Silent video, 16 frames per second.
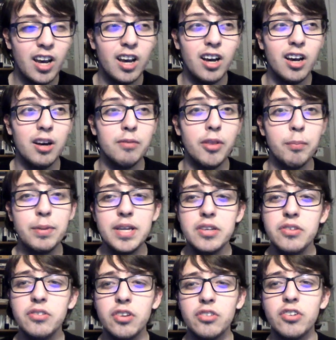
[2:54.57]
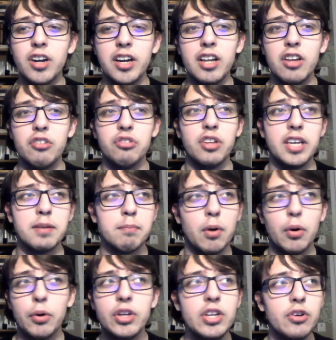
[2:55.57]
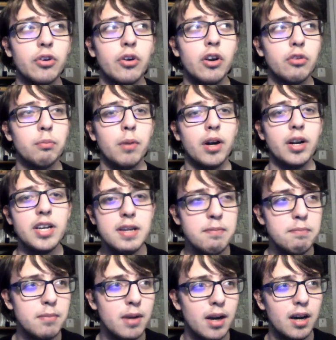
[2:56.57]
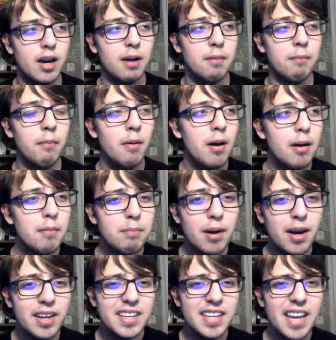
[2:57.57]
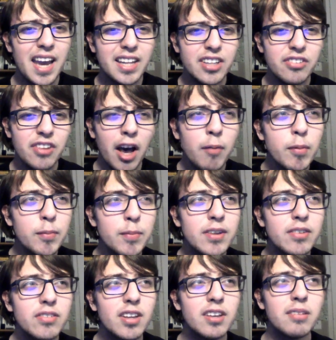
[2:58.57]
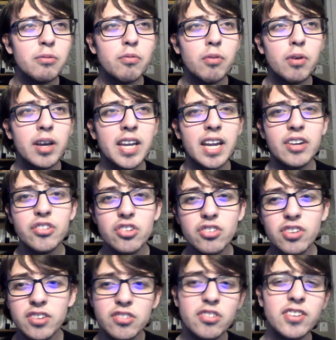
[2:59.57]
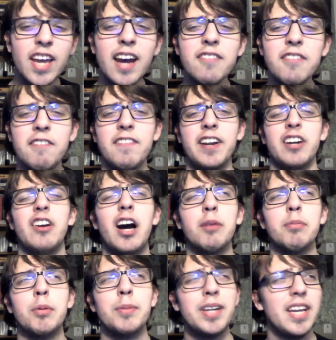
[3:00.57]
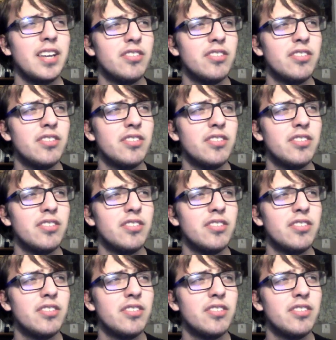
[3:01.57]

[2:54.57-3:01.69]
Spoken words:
The Beast. It's not as murky or as muddy, but yeah, this album is, again, it's just kind of a Vader album.